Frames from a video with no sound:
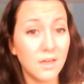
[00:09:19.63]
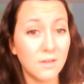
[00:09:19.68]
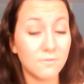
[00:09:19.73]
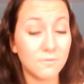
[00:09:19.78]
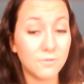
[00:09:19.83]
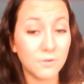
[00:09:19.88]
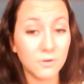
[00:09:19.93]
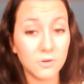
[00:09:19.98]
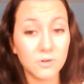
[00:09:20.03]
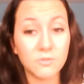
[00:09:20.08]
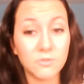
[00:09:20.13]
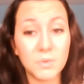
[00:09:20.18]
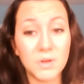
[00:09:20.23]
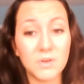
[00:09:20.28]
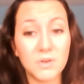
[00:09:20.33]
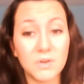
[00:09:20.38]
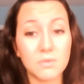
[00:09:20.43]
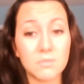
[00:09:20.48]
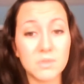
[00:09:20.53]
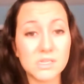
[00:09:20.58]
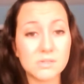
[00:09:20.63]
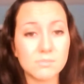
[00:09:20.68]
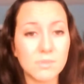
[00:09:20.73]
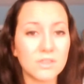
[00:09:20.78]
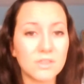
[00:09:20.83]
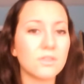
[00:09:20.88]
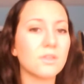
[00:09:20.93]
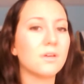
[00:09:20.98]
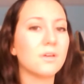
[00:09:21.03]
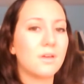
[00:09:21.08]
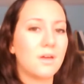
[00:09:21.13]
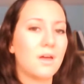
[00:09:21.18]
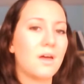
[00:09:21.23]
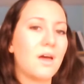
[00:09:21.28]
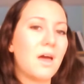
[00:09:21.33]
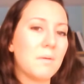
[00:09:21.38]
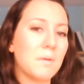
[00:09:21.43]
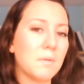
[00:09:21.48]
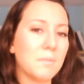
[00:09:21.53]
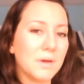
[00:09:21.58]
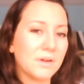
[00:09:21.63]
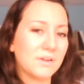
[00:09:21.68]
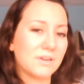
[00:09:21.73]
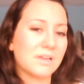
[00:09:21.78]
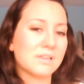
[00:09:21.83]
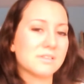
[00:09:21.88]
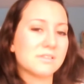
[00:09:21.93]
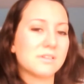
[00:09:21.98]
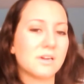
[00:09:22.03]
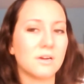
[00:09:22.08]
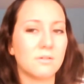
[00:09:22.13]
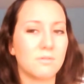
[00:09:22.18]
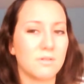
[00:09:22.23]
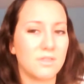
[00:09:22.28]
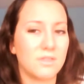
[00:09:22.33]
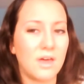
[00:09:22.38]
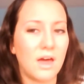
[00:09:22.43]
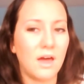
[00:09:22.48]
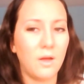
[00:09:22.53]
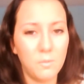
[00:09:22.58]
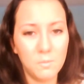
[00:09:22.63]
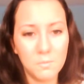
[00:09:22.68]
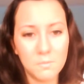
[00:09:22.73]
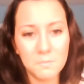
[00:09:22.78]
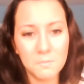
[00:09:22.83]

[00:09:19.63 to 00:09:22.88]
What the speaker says: and food have been from this month, I'm about to get started with that.